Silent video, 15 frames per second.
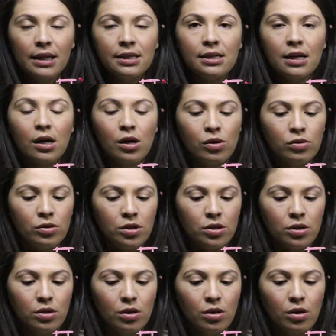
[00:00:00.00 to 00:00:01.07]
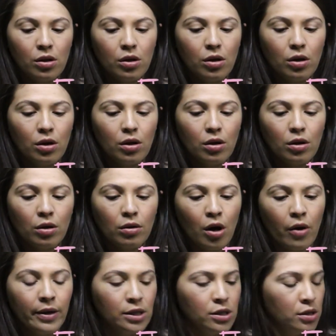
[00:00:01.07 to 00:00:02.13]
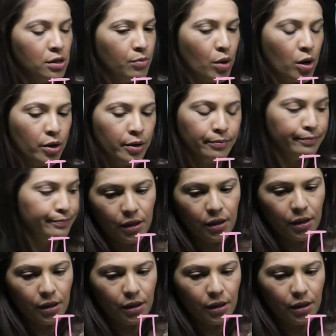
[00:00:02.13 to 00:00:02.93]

cells going to the bottom.